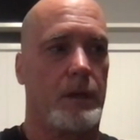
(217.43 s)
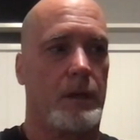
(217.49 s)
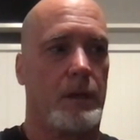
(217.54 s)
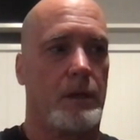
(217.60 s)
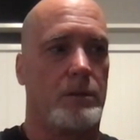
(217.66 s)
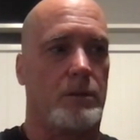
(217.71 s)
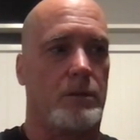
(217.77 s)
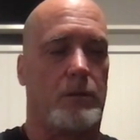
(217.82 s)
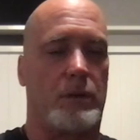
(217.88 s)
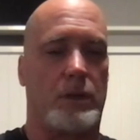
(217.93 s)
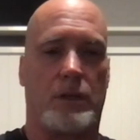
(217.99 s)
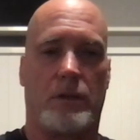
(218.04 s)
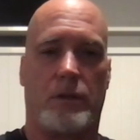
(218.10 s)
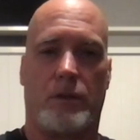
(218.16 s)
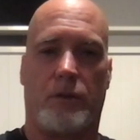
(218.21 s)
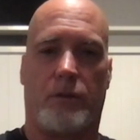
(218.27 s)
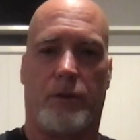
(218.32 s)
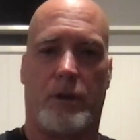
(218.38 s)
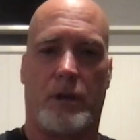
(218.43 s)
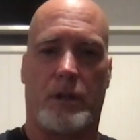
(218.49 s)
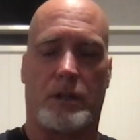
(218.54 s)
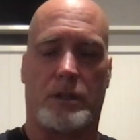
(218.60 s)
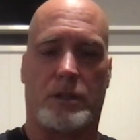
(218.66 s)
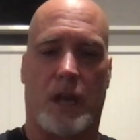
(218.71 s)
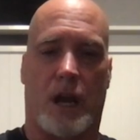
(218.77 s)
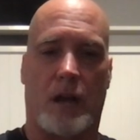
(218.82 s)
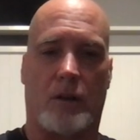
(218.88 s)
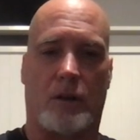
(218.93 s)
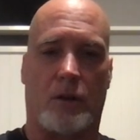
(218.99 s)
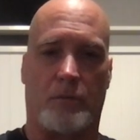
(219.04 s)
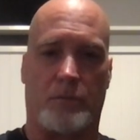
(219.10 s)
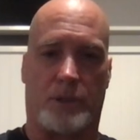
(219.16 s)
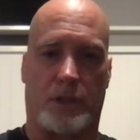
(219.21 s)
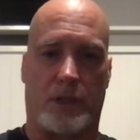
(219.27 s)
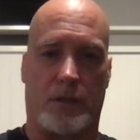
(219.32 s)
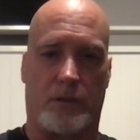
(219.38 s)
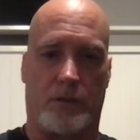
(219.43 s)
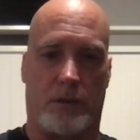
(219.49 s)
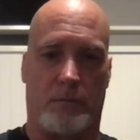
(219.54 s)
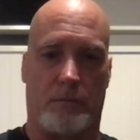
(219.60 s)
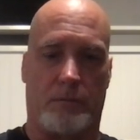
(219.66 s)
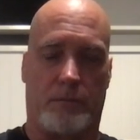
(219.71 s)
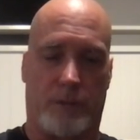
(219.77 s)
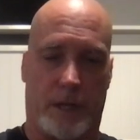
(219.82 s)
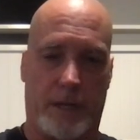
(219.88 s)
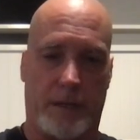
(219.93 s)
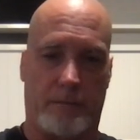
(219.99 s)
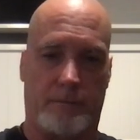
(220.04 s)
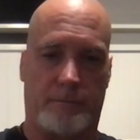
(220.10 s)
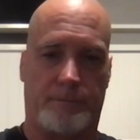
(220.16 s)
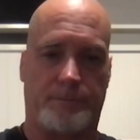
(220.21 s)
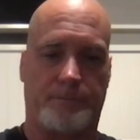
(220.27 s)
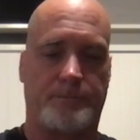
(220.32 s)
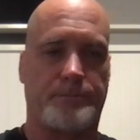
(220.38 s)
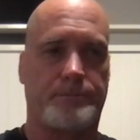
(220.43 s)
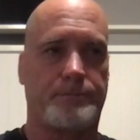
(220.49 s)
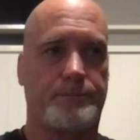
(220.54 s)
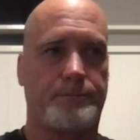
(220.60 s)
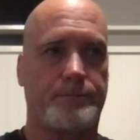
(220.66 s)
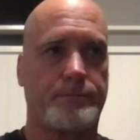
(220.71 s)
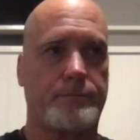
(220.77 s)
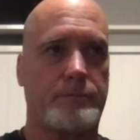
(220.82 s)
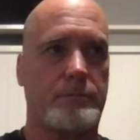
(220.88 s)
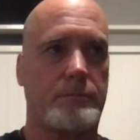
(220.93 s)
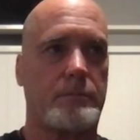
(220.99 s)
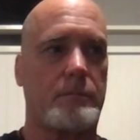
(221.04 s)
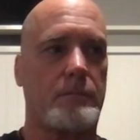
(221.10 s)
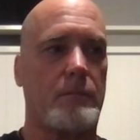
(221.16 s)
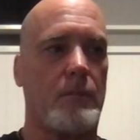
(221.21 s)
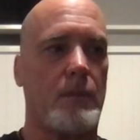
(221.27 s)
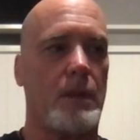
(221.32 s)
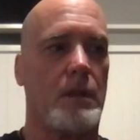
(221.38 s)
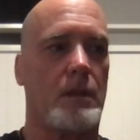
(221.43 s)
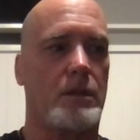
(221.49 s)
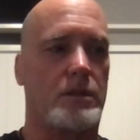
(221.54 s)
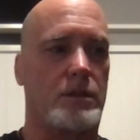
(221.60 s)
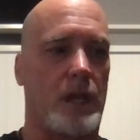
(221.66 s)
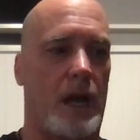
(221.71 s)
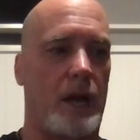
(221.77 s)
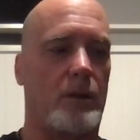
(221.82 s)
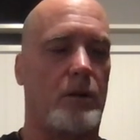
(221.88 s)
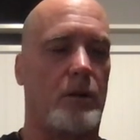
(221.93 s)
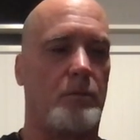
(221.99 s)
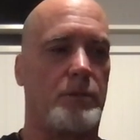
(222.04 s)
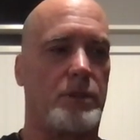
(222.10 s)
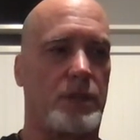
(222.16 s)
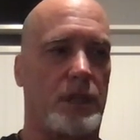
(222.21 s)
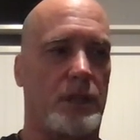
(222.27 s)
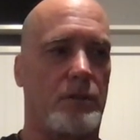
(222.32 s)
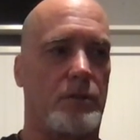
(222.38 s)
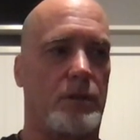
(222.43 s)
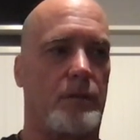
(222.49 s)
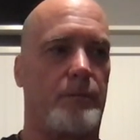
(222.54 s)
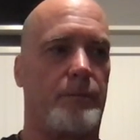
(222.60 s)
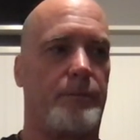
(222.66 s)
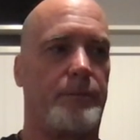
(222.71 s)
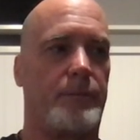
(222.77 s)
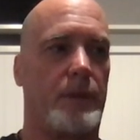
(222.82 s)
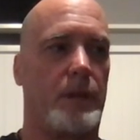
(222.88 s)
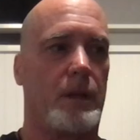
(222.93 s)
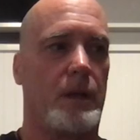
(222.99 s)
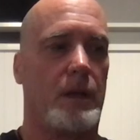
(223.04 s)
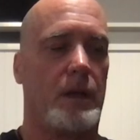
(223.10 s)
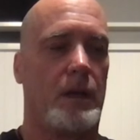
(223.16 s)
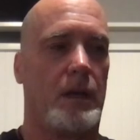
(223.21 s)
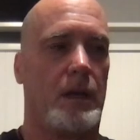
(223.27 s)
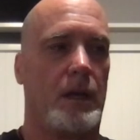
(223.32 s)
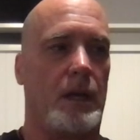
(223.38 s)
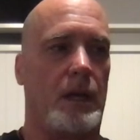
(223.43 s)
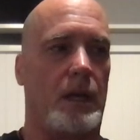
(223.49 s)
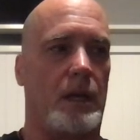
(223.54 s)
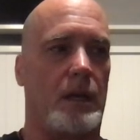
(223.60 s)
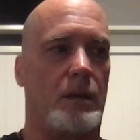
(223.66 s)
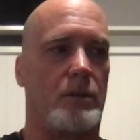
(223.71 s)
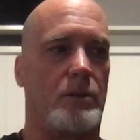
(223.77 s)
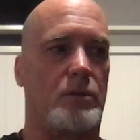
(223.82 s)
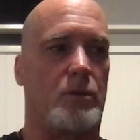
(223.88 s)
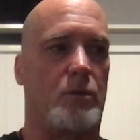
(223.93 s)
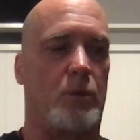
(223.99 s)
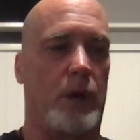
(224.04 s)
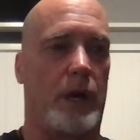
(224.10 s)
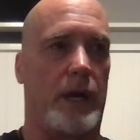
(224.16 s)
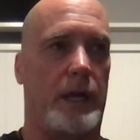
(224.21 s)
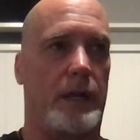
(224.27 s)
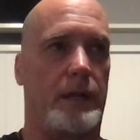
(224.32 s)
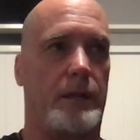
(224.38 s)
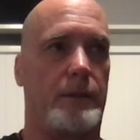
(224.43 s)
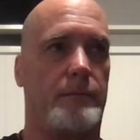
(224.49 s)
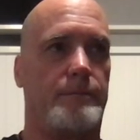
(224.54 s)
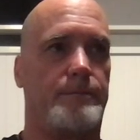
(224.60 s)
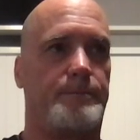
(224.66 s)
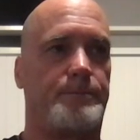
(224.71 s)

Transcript: So what you've heard of the Stockholm Syndrome, right? Stockholm Syndrome is when